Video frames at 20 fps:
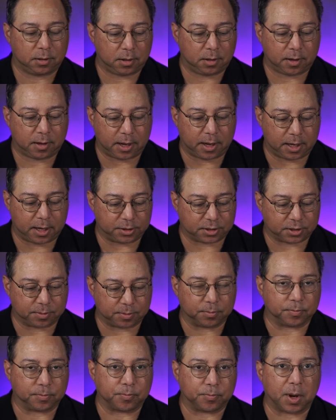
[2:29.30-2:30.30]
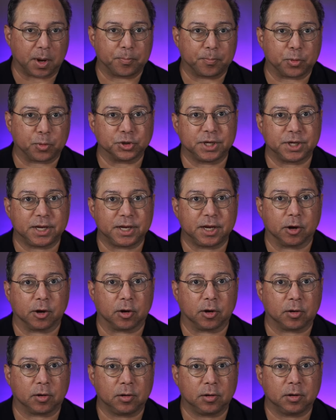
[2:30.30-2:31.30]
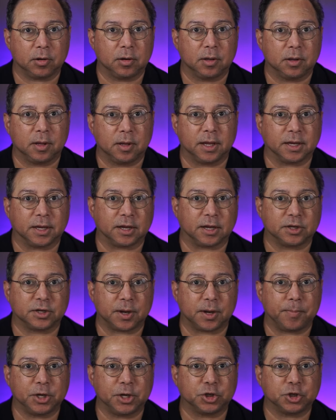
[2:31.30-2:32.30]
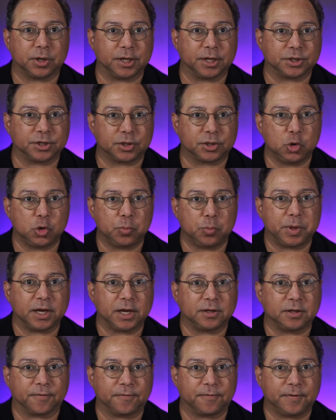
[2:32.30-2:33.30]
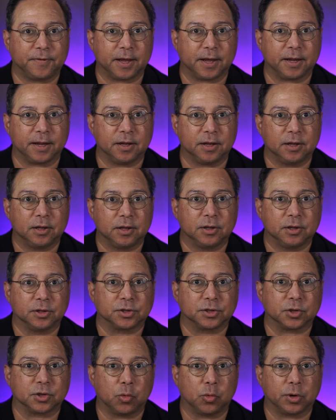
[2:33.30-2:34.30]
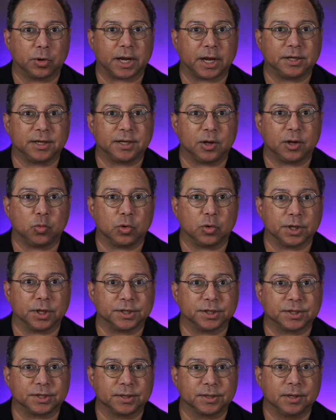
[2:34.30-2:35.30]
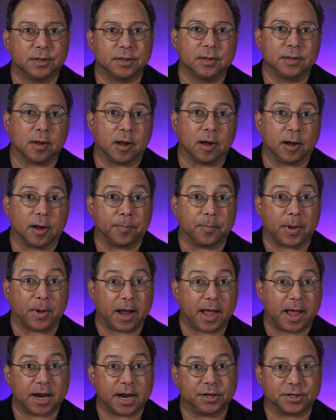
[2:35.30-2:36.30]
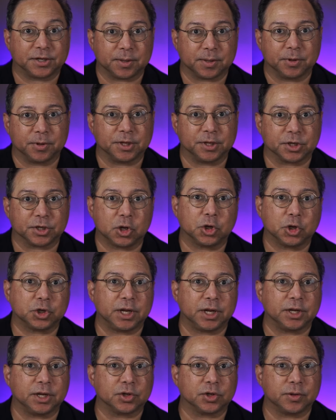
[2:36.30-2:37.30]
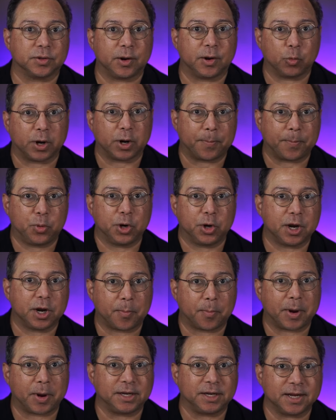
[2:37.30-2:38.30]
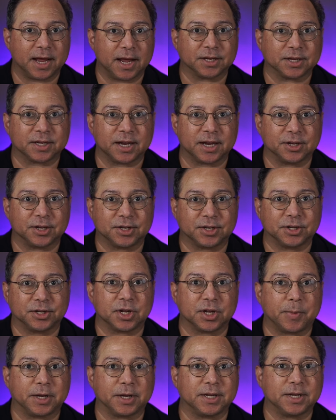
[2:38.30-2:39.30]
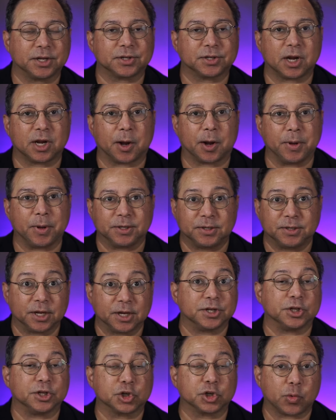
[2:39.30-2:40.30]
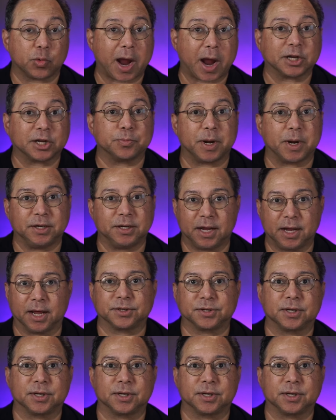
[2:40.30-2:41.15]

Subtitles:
and some bumpers here. And as I mentioned, it's too big to fit. So what I did was I added some of this cushioning so then when I put it on my desk and it sits on my desktop, it doesn't scratch my desk.